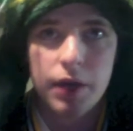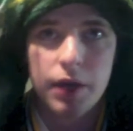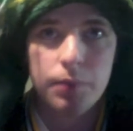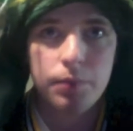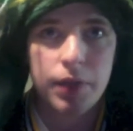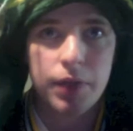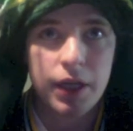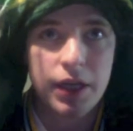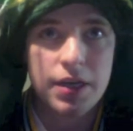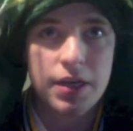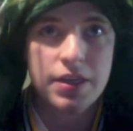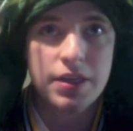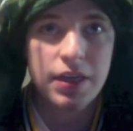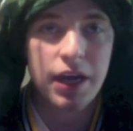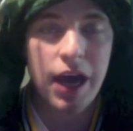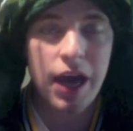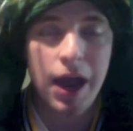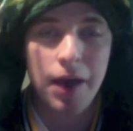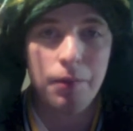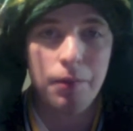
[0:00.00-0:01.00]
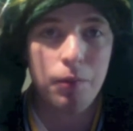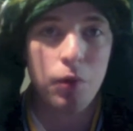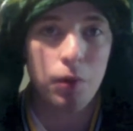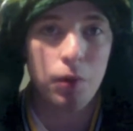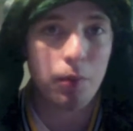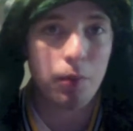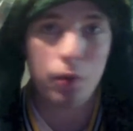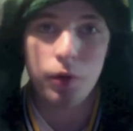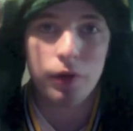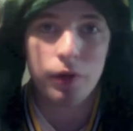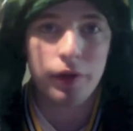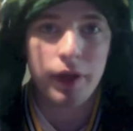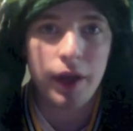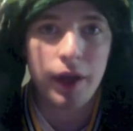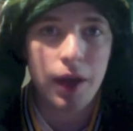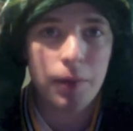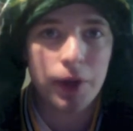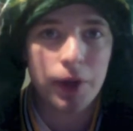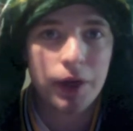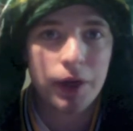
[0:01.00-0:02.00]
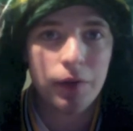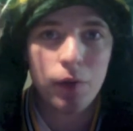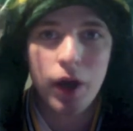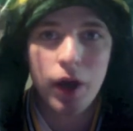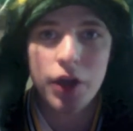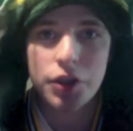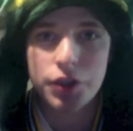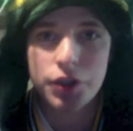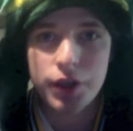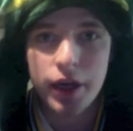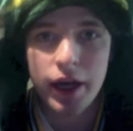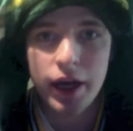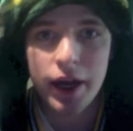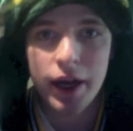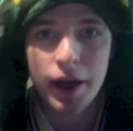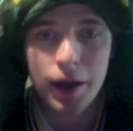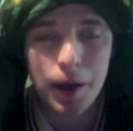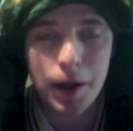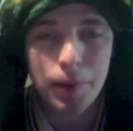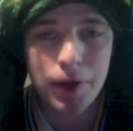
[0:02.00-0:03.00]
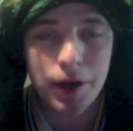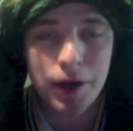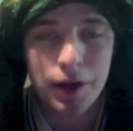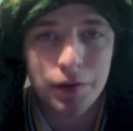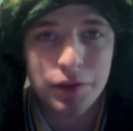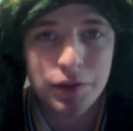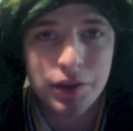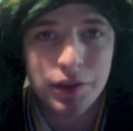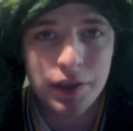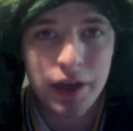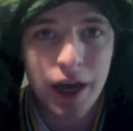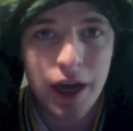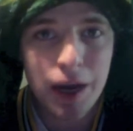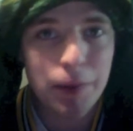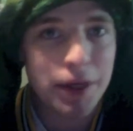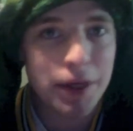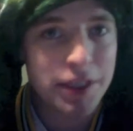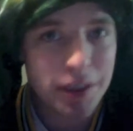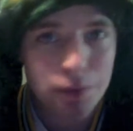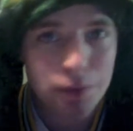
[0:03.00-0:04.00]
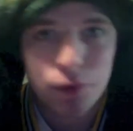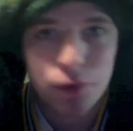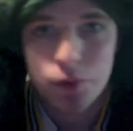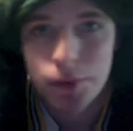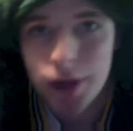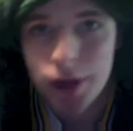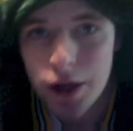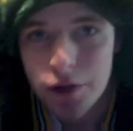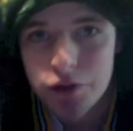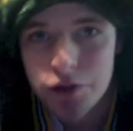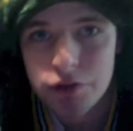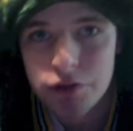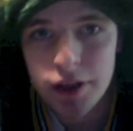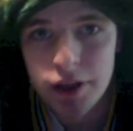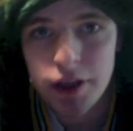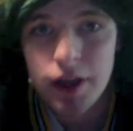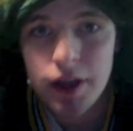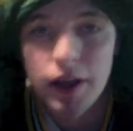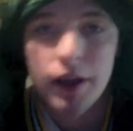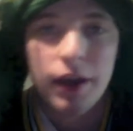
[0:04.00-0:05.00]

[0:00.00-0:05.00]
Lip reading: because more importantly, why should I? I'm an NFC guy. My team's from the NFC.